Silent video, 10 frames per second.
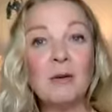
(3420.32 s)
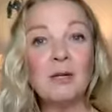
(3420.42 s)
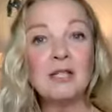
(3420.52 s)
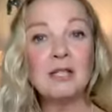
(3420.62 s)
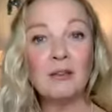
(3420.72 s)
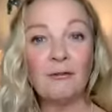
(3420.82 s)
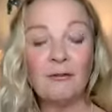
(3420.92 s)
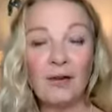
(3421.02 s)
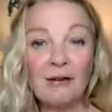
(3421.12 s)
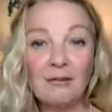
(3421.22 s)
into the
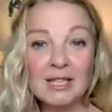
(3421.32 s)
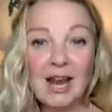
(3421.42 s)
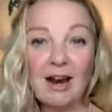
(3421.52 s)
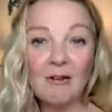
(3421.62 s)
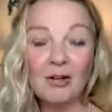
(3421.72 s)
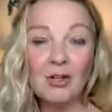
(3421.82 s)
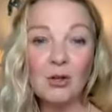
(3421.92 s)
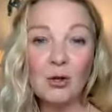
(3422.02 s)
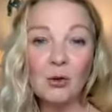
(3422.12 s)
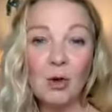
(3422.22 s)
fear and terror,
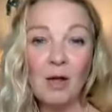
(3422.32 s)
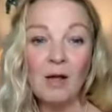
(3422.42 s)
you